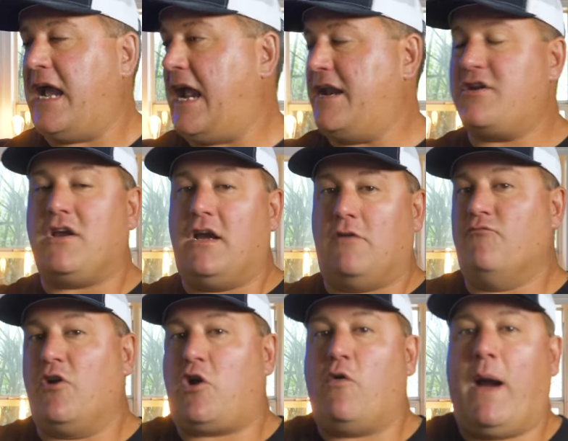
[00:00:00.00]
and
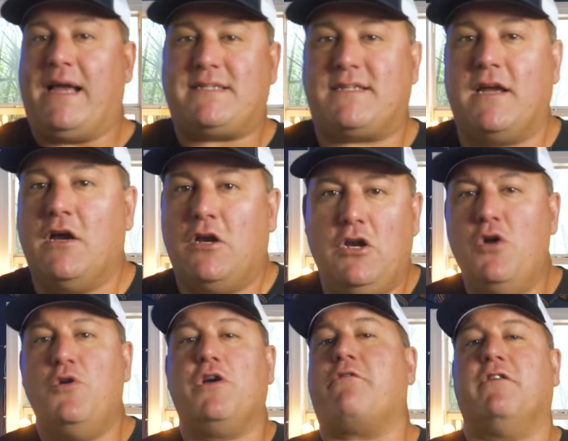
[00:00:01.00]
request
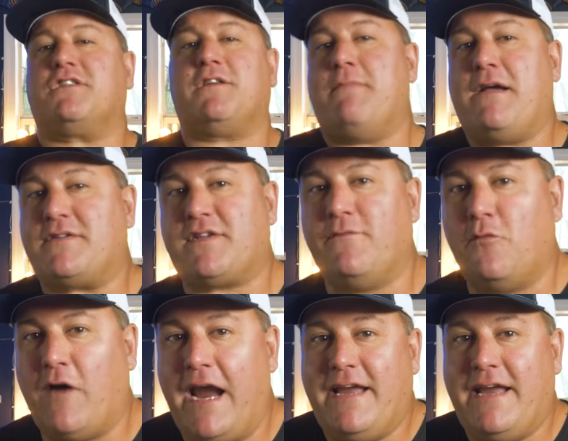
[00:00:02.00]
ludicrous amounts of